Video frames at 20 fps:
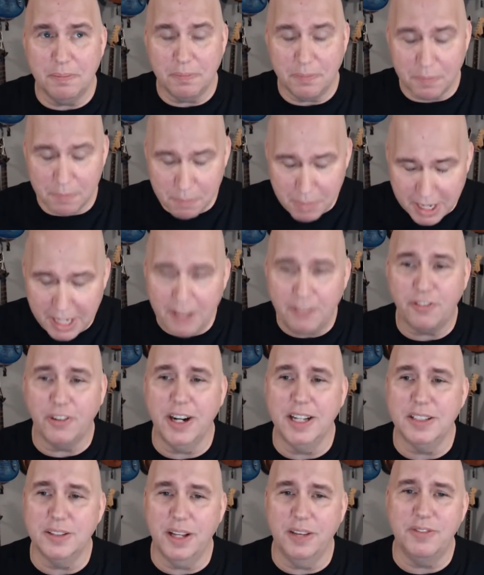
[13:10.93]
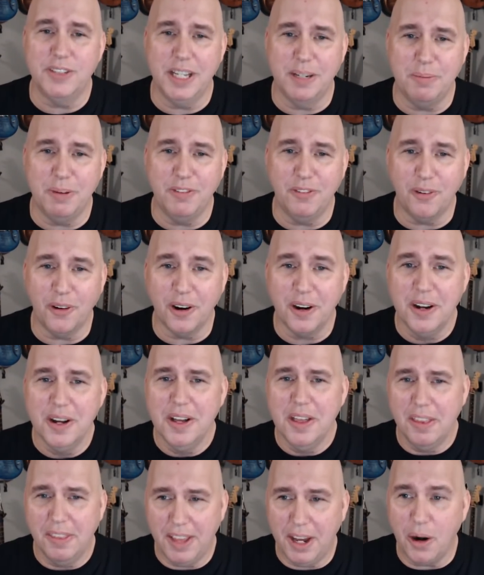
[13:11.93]
many friends I've said before
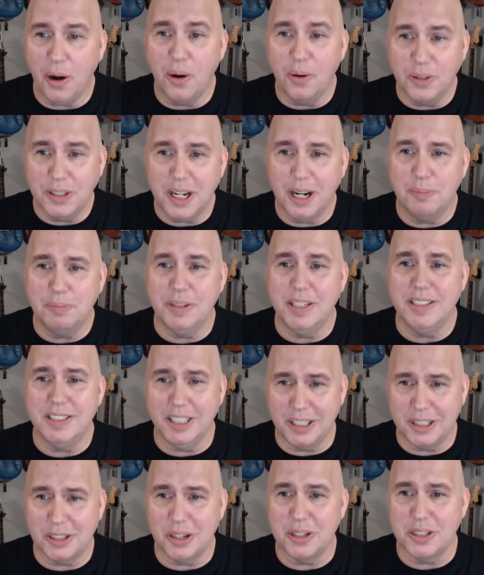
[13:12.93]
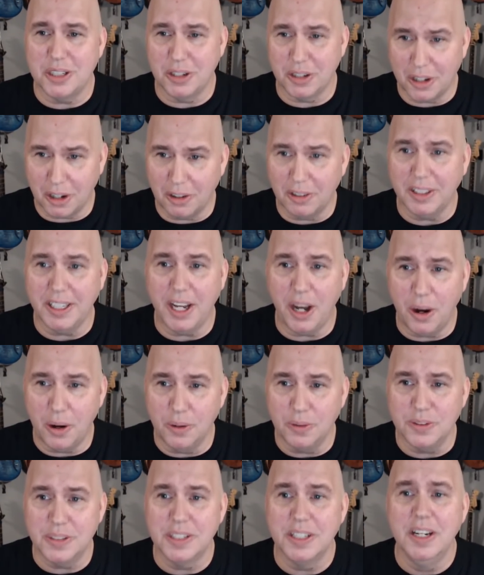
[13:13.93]
that own companies that Guitar Center currently
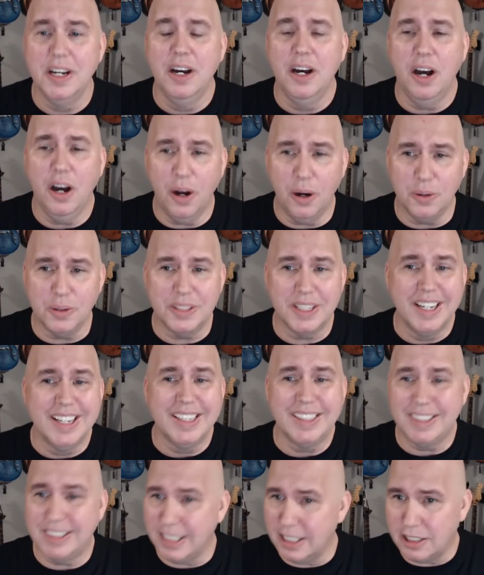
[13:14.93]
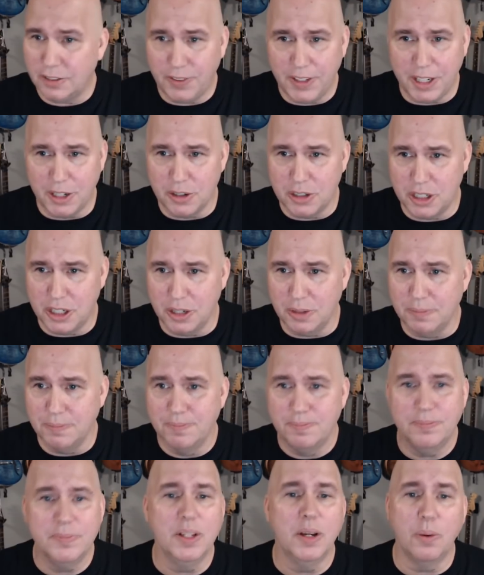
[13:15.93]
owns owes six figures to
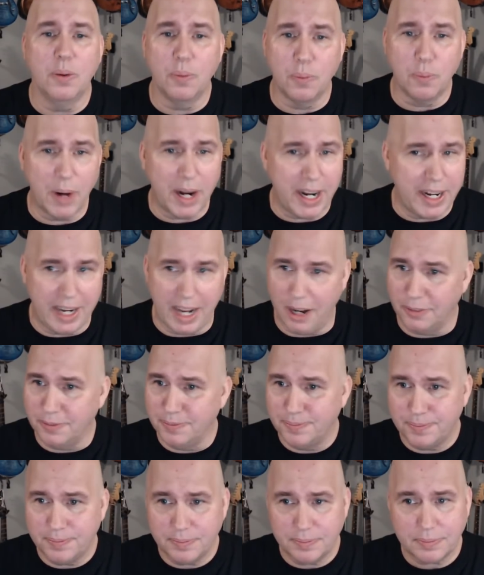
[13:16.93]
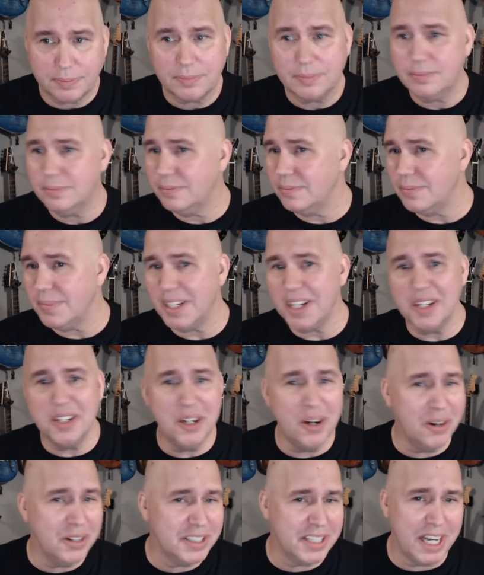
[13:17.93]
right now.
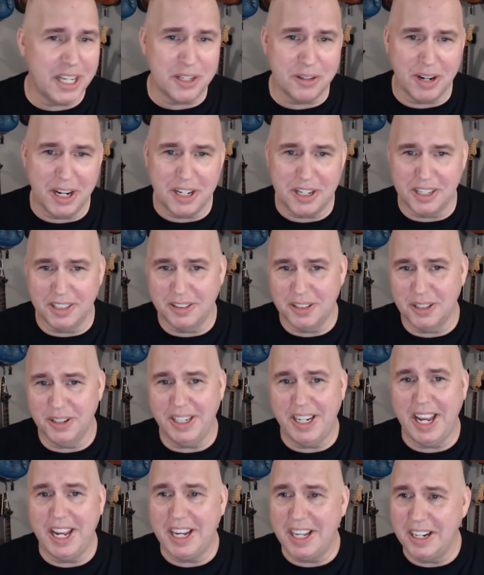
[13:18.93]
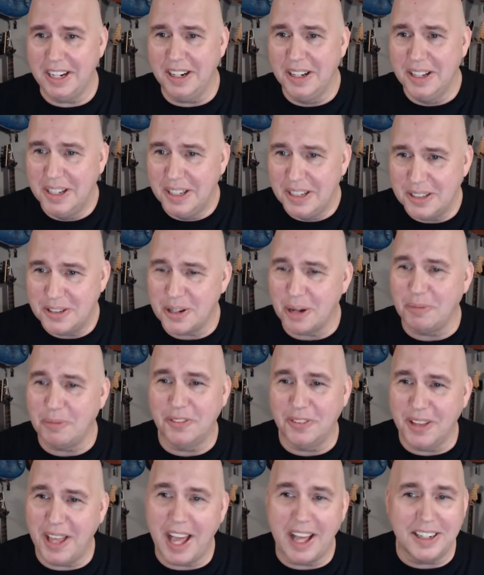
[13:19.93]
No exaggeration. So I can't get trouble
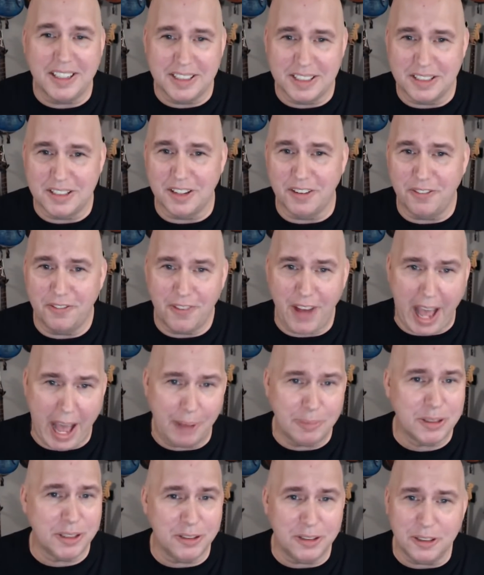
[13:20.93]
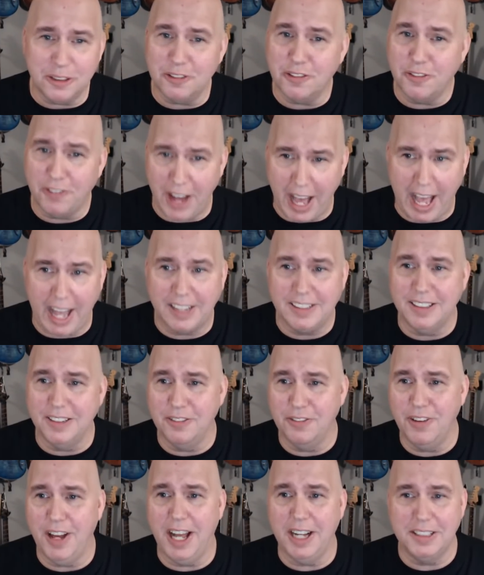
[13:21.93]
for that because it's an absolute fact. In
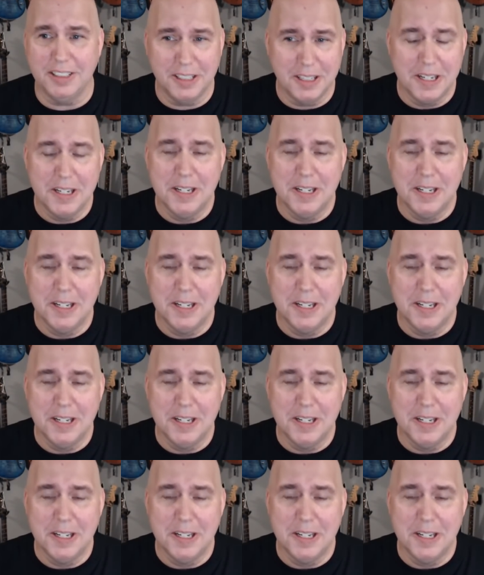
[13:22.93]
fact,